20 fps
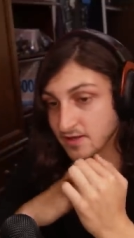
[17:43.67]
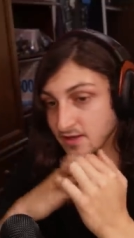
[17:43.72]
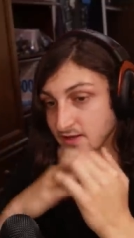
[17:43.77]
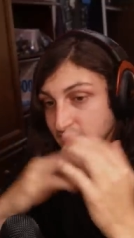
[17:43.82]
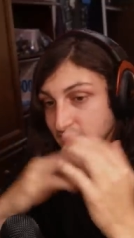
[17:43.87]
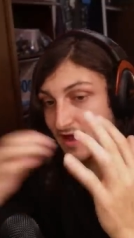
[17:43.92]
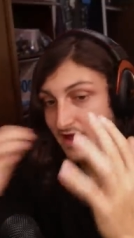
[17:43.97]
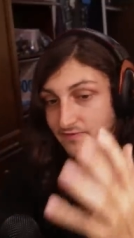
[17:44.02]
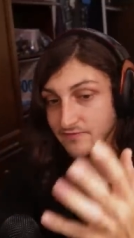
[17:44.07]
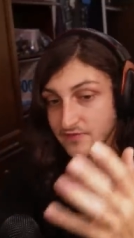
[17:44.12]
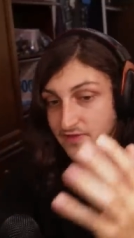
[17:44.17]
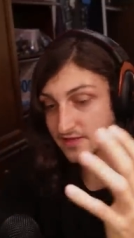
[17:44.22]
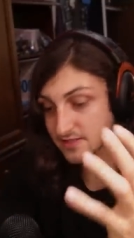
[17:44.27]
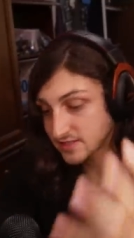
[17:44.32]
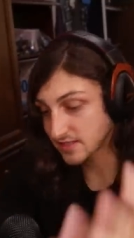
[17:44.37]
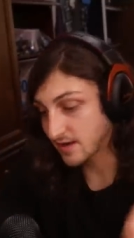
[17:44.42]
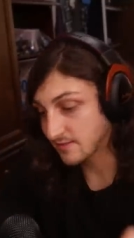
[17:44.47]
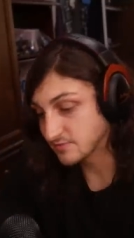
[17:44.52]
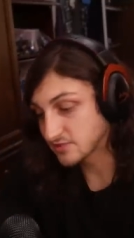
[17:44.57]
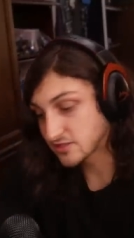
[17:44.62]
And this,
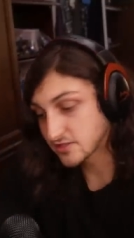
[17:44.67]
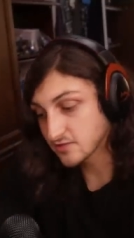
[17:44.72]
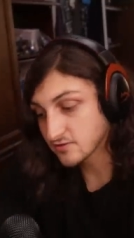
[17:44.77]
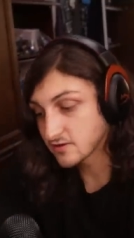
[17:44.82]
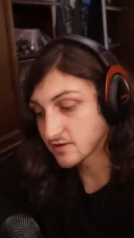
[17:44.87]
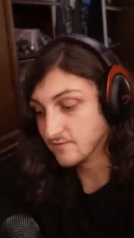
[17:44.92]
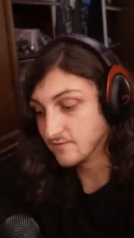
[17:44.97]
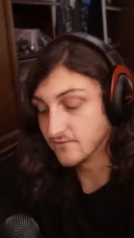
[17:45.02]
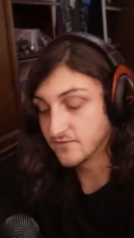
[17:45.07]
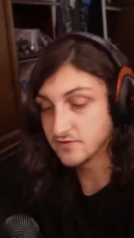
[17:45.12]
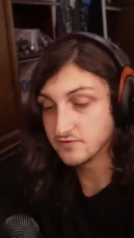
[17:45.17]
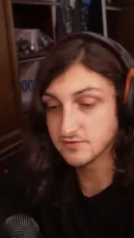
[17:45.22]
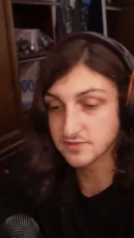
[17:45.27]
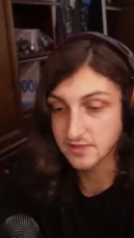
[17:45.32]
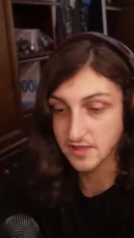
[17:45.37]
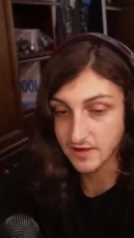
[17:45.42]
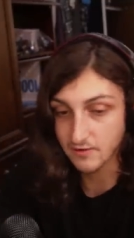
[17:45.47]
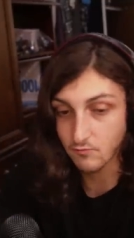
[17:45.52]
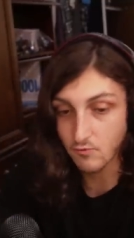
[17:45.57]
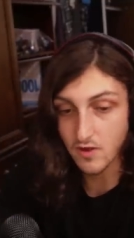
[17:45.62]
I'm still confused,
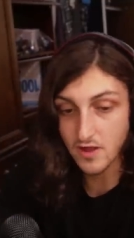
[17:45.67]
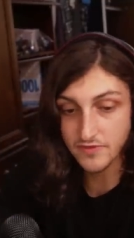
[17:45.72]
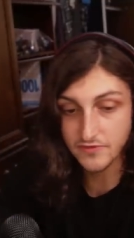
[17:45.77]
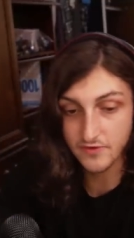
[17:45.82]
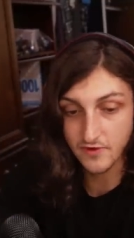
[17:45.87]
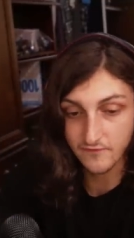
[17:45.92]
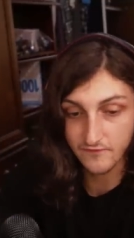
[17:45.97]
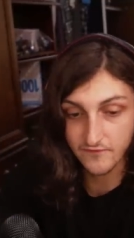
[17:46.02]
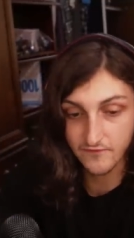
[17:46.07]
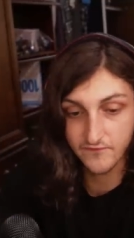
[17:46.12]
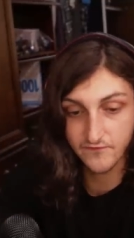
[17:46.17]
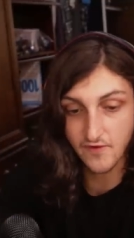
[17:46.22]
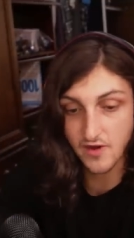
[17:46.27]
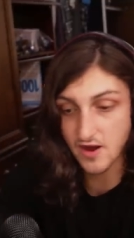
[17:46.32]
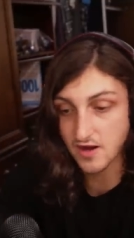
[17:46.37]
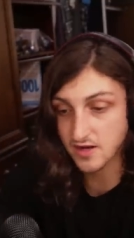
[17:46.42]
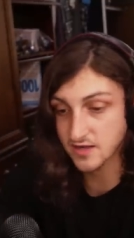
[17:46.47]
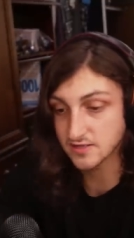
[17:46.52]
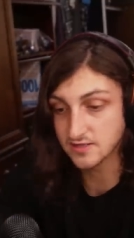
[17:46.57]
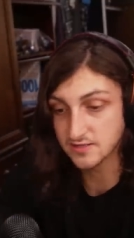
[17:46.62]
like what the
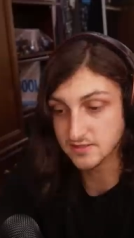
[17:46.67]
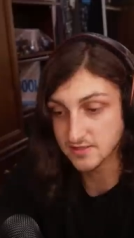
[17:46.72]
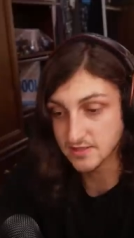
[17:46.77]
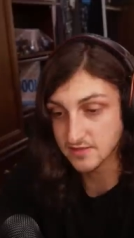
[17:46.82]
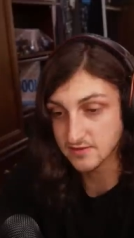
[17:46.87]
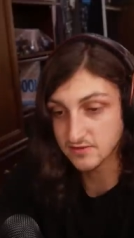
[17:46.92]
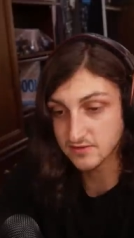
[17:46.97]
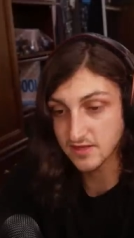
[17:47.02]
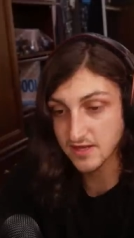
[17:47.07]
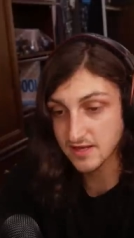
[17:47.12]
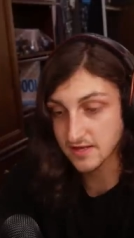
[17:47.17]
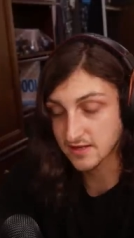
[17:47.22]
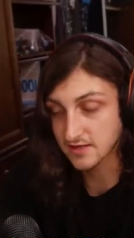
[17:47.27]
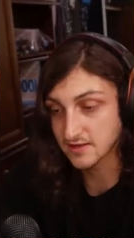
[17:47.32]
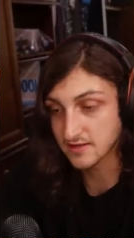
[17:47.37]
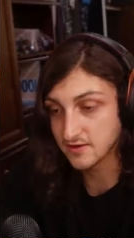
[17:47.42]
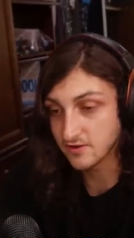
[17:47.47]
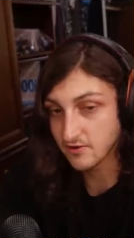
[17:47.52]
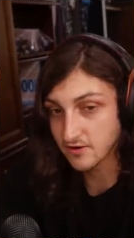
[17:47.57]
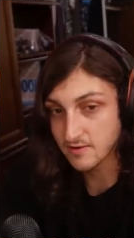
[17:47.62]
fuck does he think,
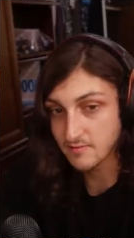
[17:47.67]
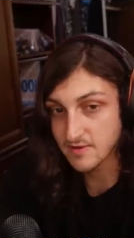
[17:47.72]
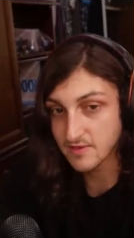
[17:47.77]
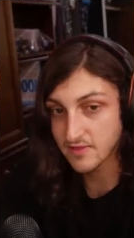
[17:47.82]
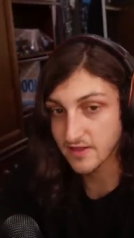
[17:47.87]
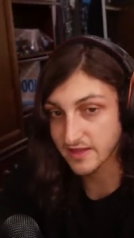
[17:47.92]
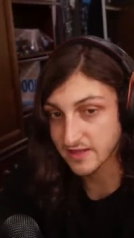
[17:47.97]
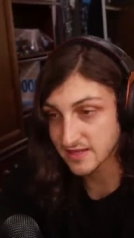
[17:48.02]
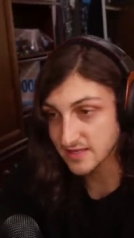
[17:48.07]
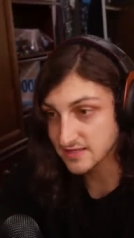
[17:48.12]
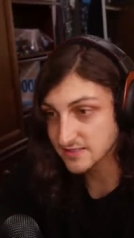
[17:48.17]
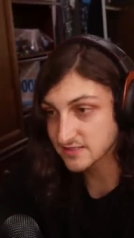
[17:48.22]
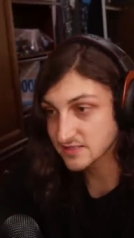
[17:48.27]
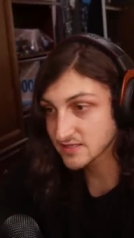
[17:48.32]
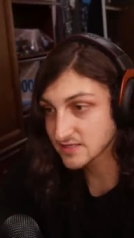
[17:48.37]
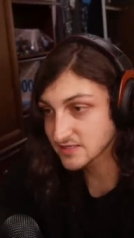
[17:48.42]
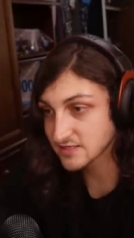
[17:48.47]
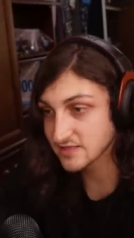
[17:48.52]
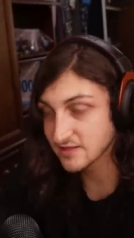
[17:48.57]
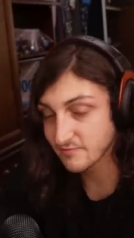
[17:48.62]
you know what I mean? Like is
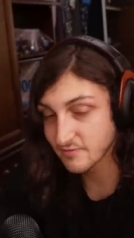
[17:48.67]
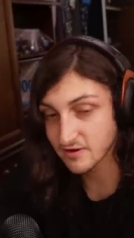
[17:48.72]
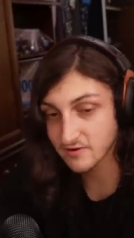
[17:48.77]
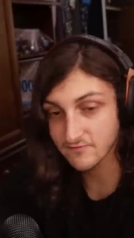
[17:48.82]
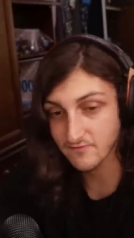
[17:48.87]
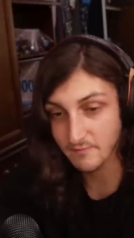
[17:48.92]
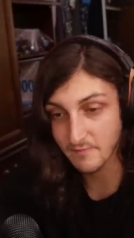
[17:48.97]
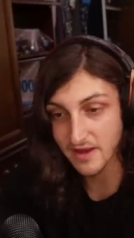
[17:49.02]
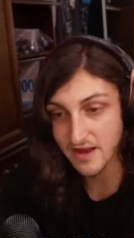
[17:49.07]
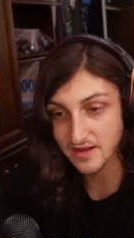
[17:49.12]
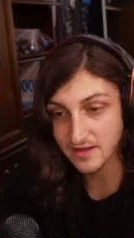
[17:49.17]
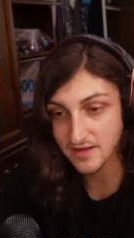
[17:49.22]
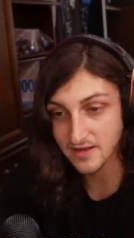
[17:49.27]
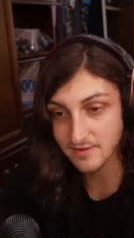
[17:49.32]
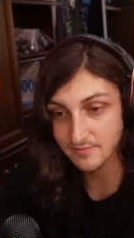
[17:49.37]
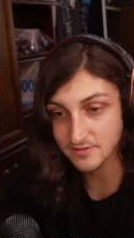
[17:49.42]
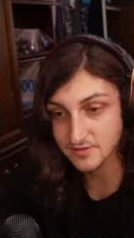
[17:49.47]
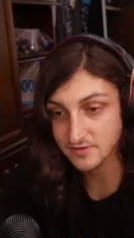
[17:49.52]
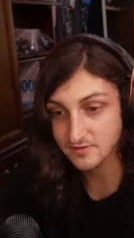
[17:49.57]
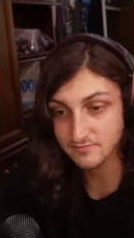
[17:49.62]
this in the middle of a manic
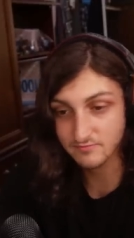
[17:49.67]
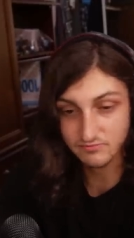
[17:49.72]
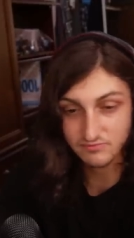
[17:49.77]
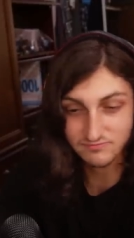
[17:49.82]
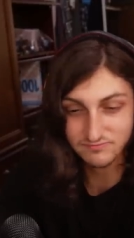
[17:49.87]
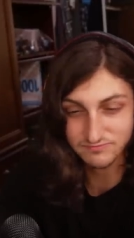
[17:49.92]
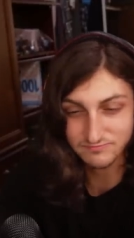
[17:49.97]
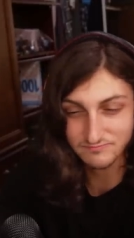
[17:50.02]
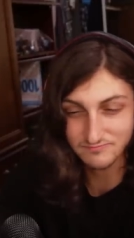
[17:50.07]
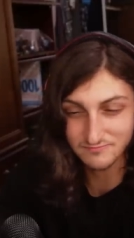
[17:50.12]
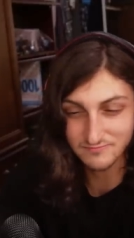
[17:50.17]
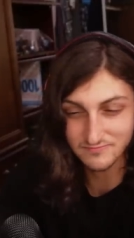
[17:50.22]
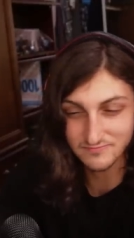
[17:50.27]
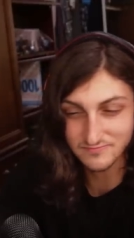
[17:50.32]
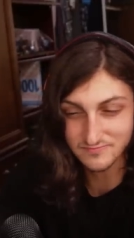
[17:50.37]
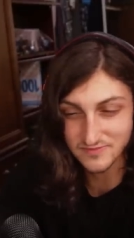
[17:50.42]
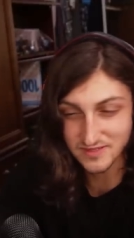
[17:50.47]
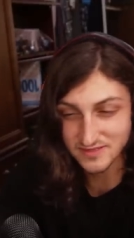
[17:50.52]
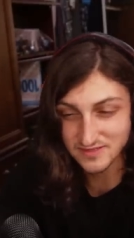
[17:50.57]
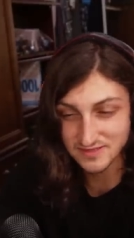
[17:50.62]
episode?
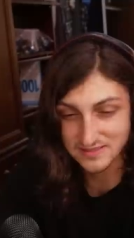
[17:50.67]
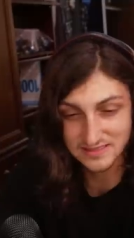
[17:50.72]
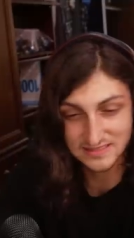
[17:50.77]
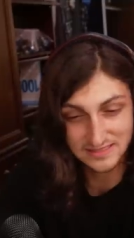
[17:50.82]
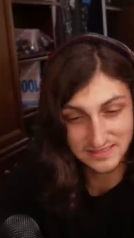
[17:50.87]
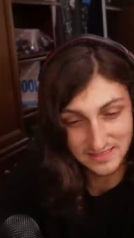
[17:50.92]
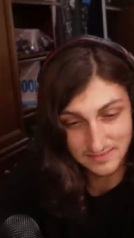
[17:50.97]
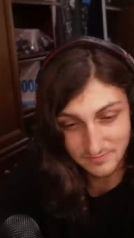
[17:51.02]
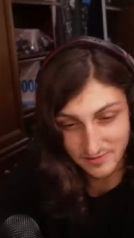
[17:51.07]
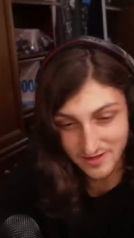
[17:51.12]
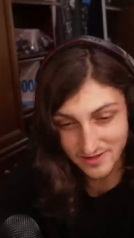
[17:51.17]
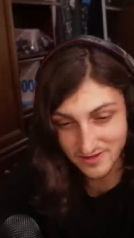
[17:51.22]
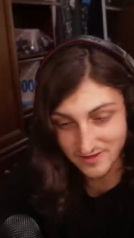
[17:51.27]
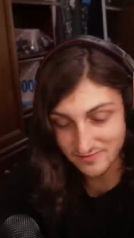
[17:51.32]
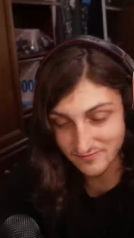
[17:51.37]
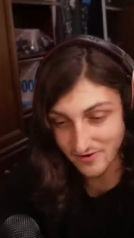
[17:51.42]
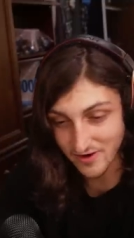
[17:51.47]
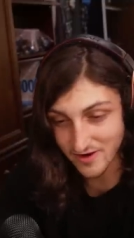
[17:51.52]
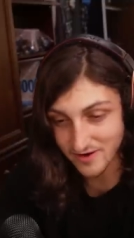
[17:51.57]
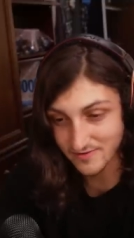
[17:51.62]
Doesn't seem like
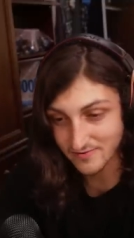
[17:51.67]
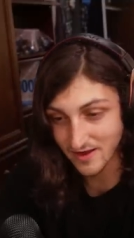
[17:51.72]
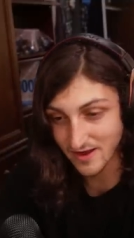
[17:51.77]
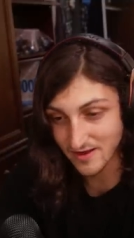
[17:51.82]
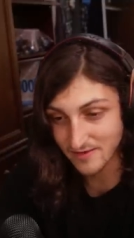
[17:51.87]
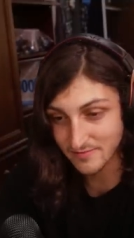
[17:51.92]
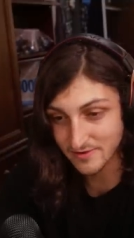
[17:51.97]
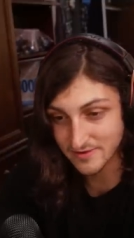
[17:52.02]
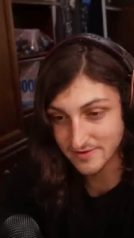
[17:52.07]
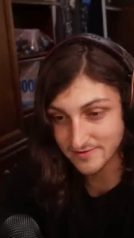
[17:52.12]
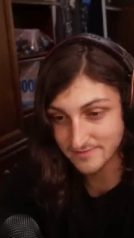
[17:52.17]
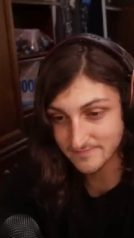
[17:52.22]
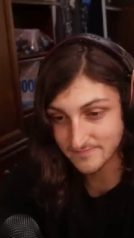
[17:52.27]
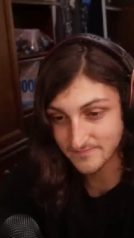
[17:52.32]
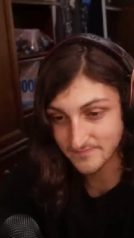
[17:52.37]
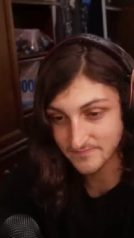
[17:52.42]
it, right? I mean...